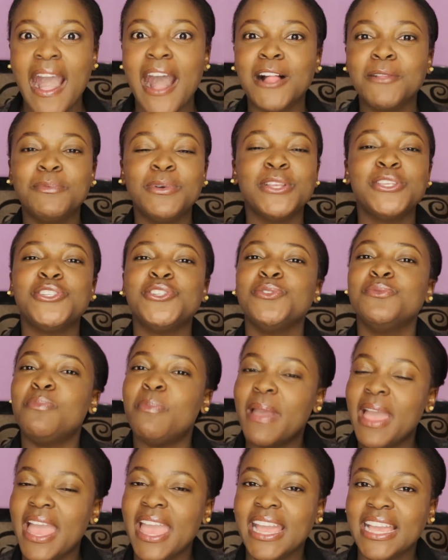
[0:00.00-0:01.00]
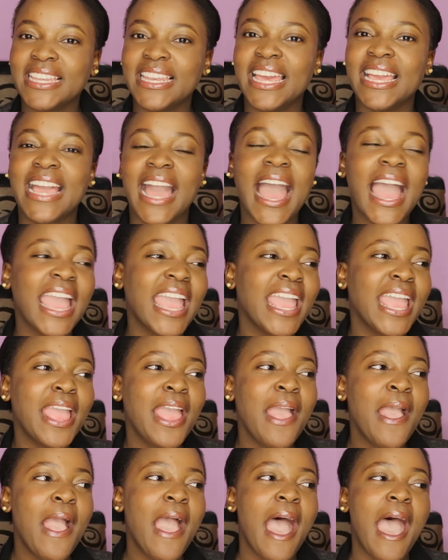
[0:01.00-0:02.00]
I'll put you back. Like I
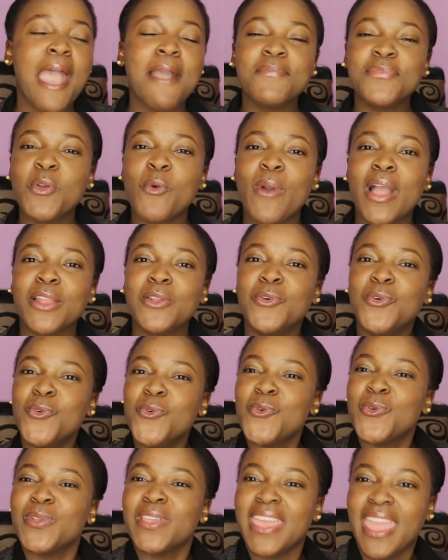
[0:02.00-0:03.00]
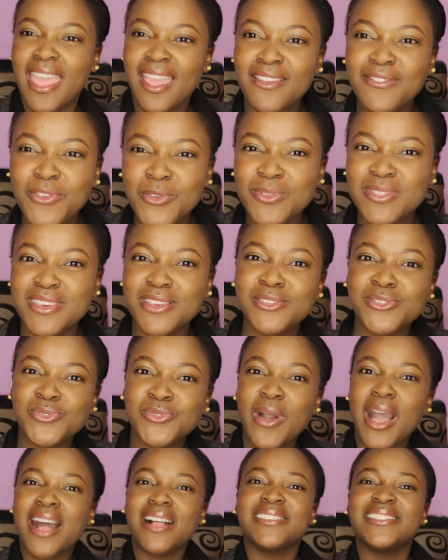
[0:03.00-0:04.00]
I'm the one who gave you this,
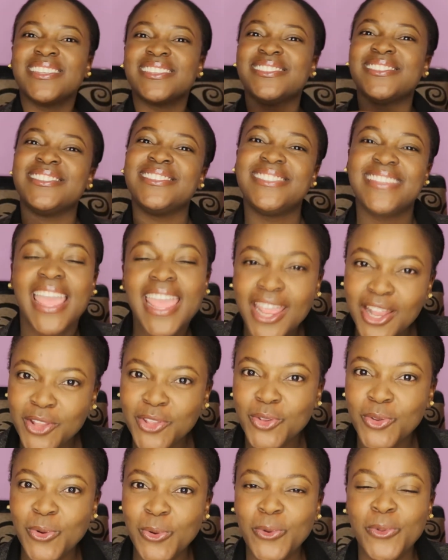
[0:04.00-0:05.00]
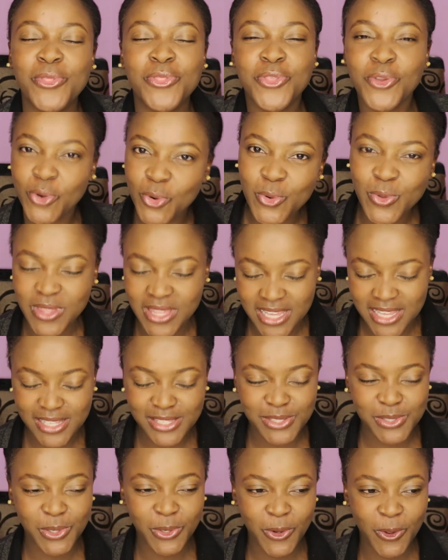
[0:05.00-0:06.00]
so I'll sustain you through
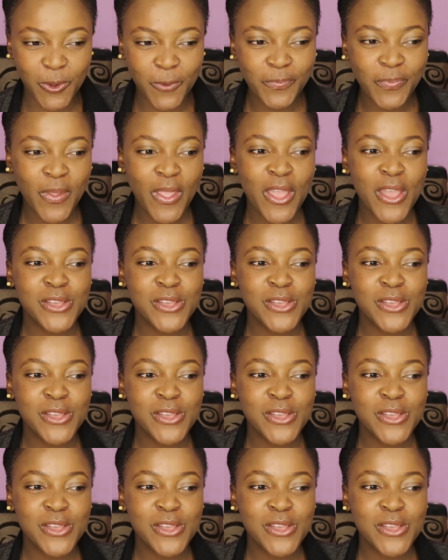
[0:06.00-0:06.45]
this, you know?